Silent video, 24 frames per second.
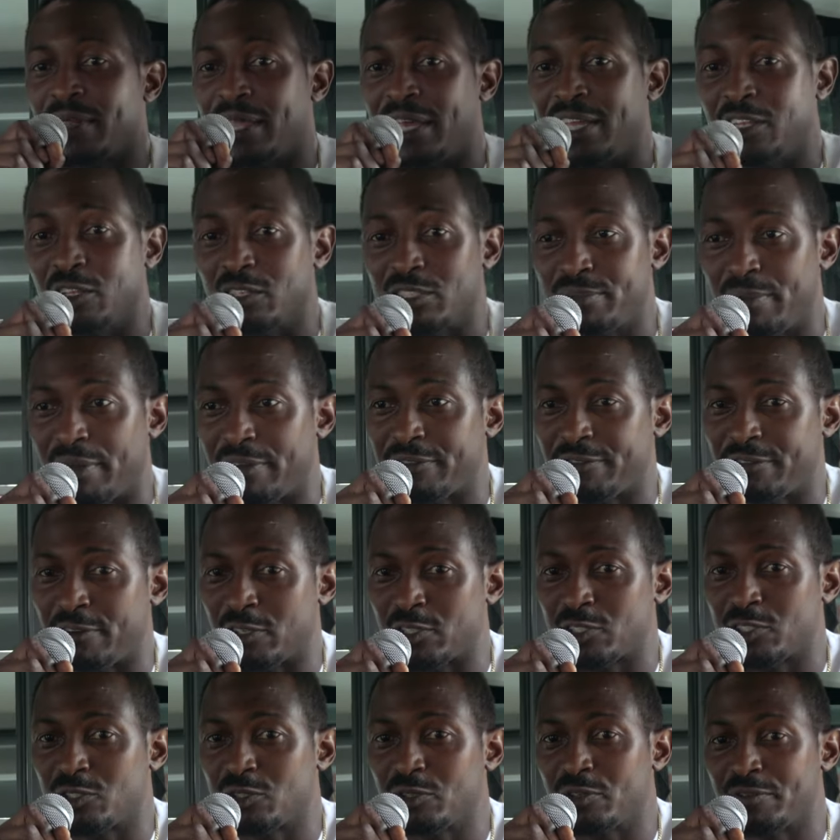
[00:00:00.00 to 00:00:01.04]
and those are my
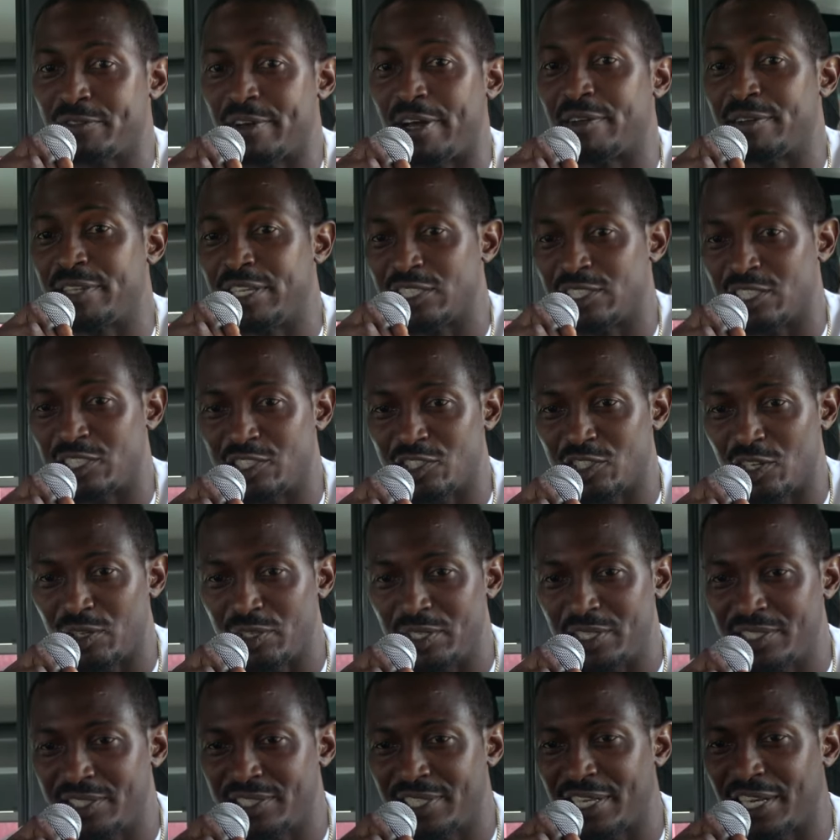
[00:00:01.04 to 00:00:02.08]
first two foundation
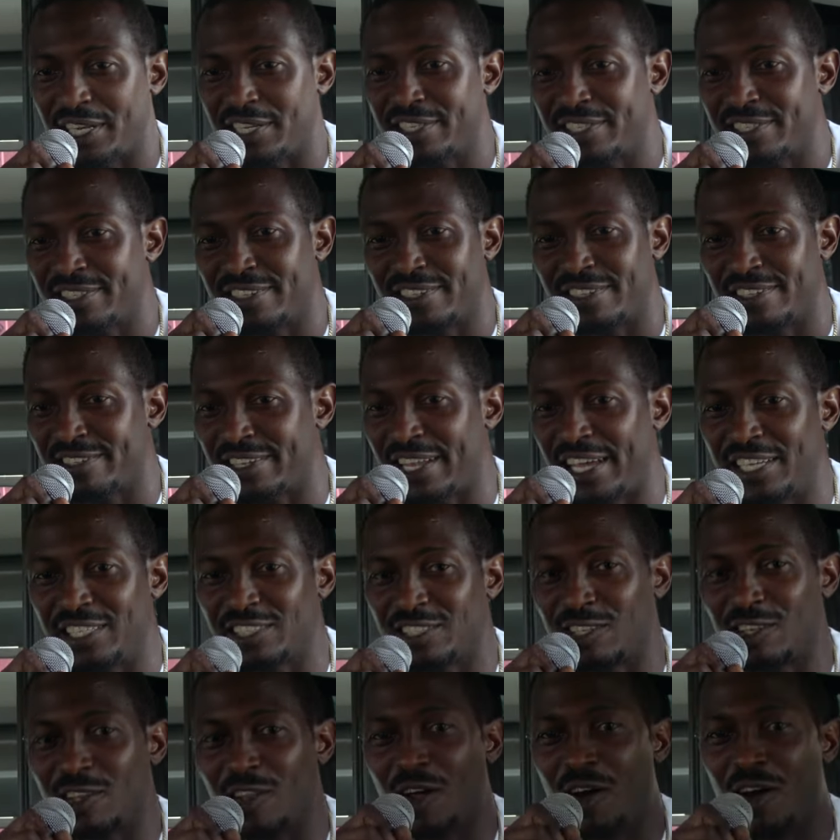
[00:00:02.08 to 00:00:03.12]
journeys did a
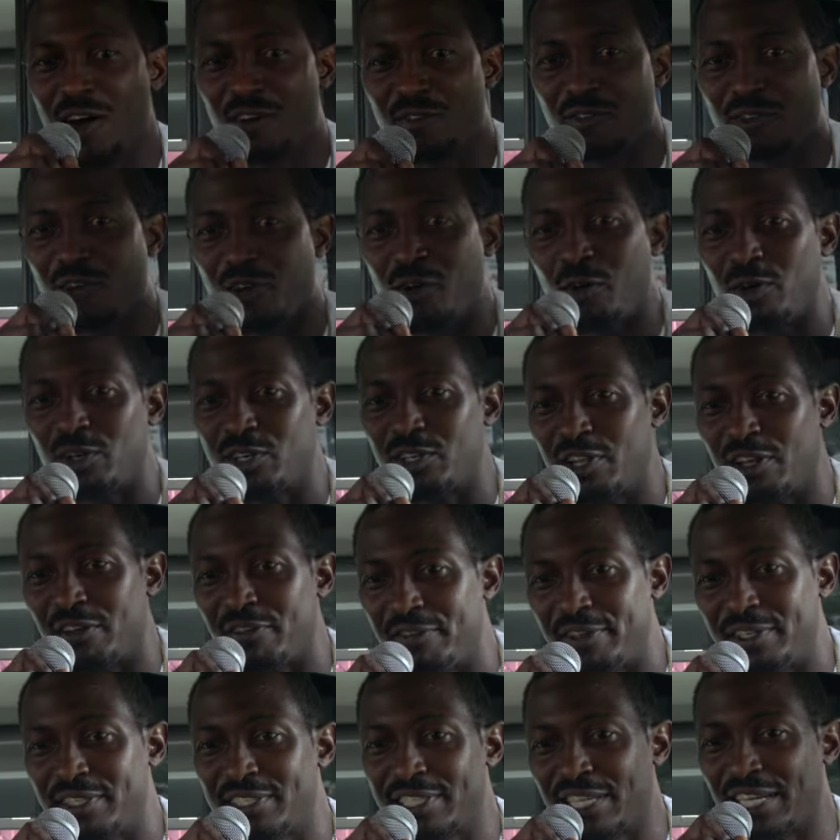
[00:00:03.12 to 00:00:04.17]
nice long recording of
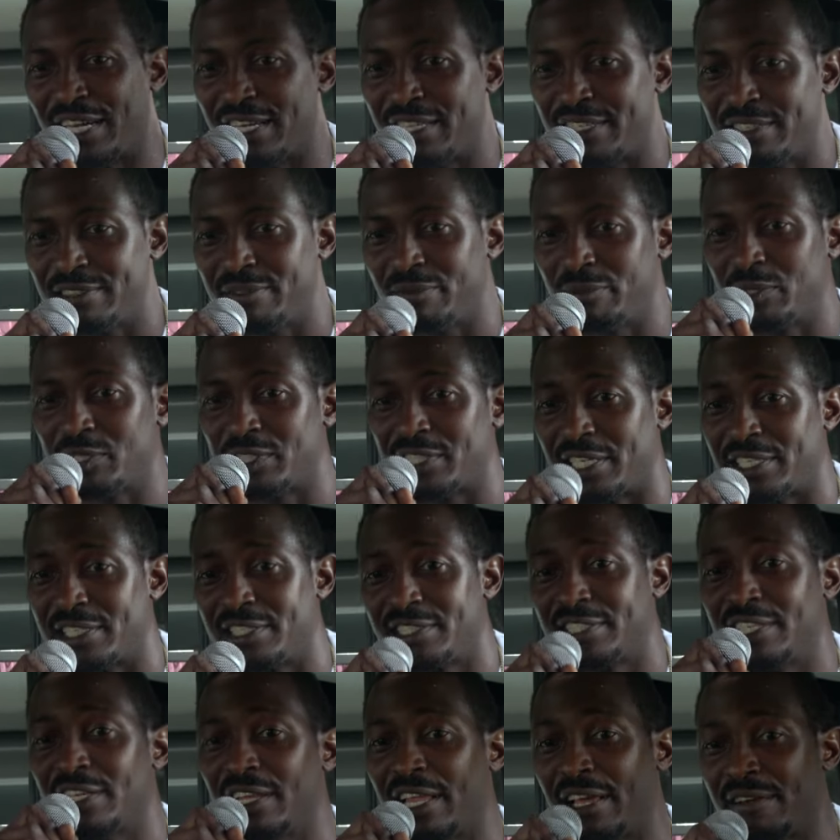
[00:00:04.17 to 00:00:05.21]
it uh, which i
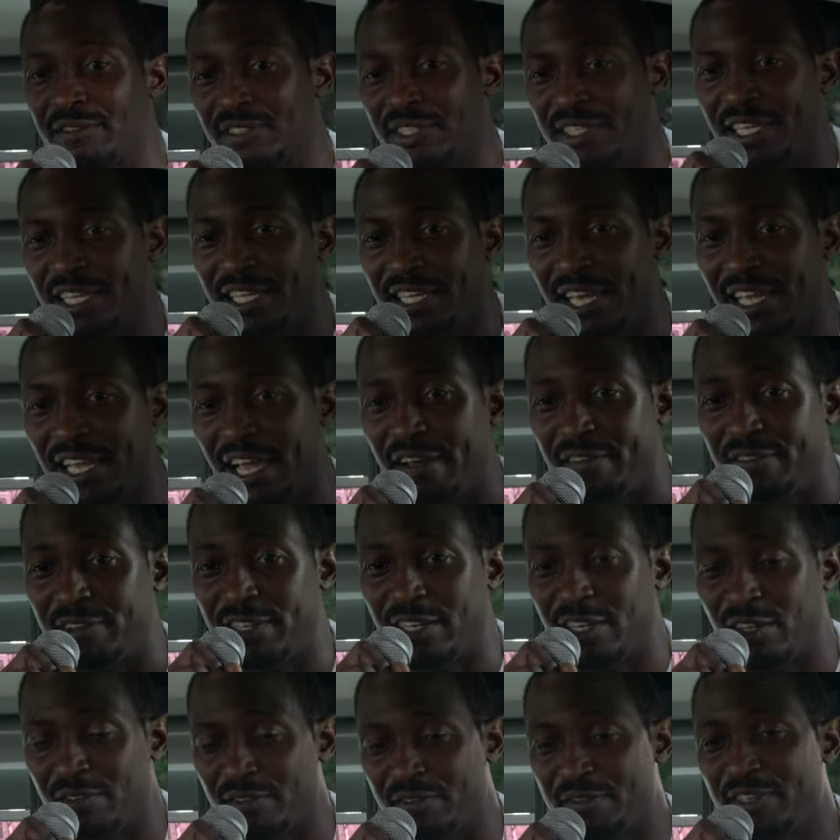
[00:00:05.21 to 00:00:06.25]
still have today i have it
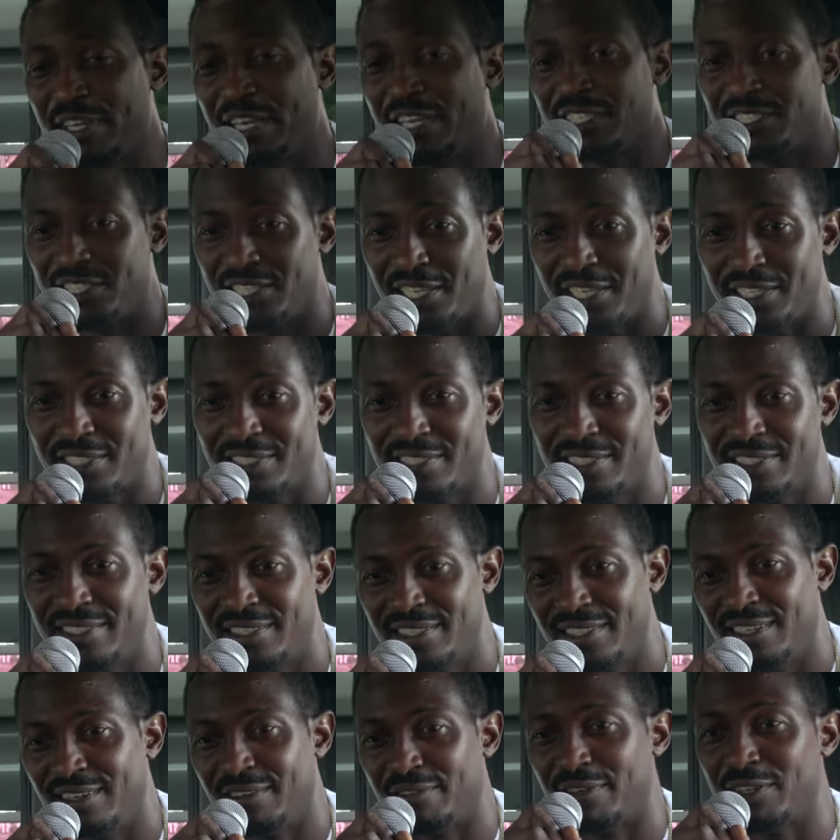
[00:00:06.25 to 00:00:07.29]
on vhs
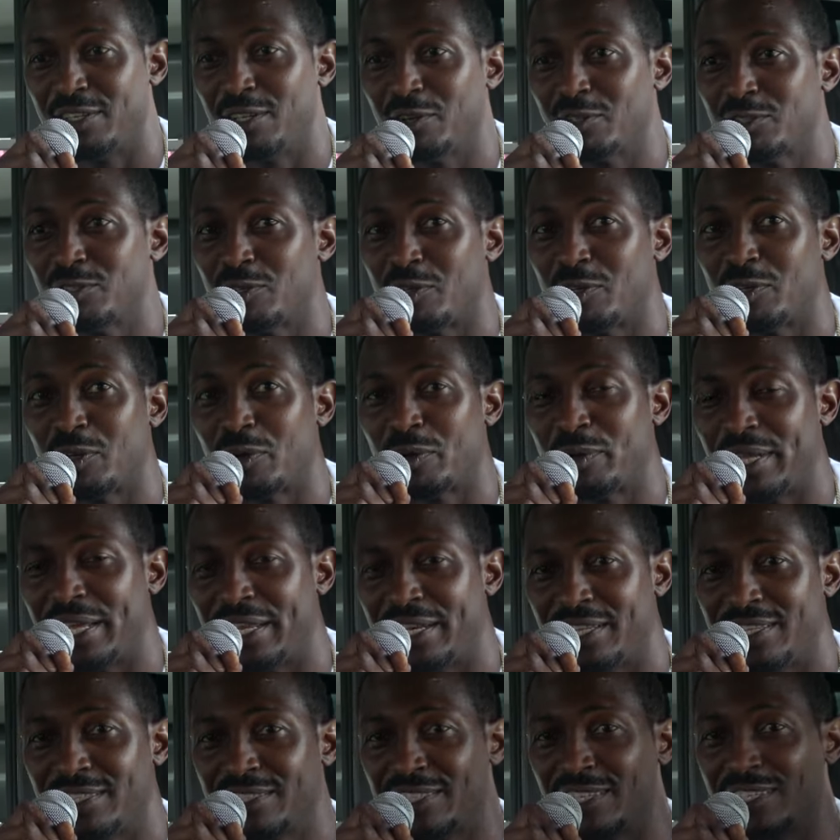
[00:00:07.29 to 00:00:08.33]
for those who don't know, that
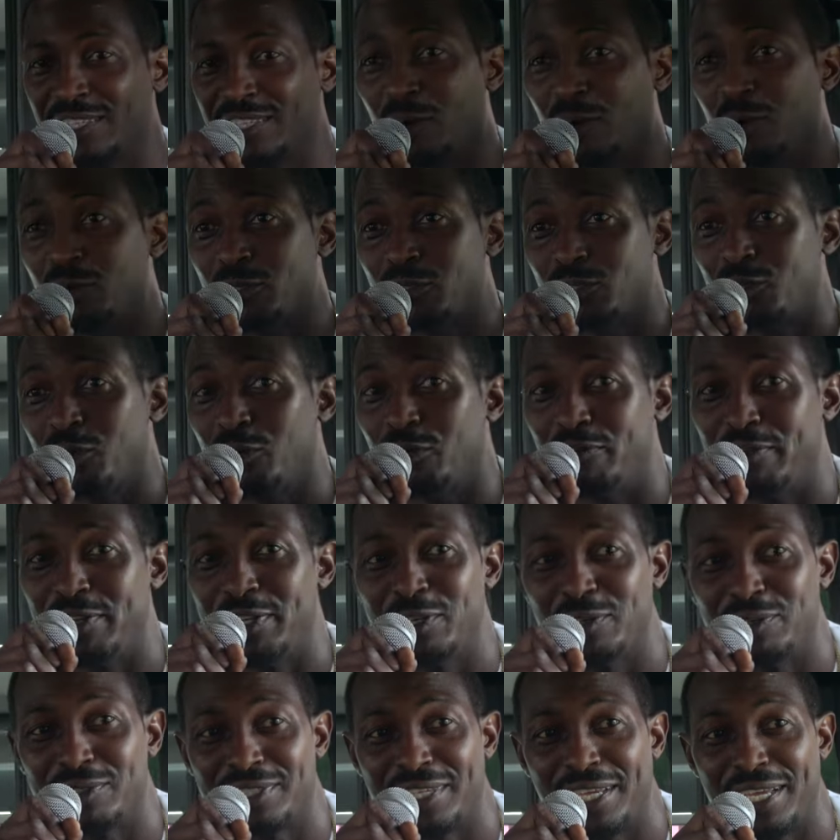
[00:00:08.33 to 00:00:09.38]
is old school
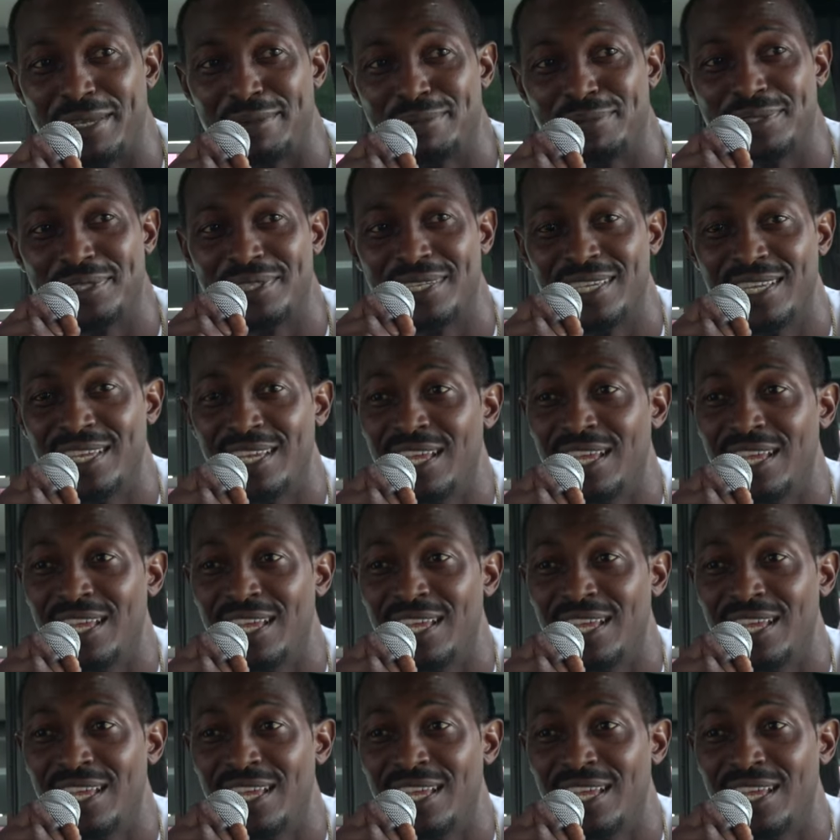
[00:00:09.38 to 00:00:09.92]
videotapes.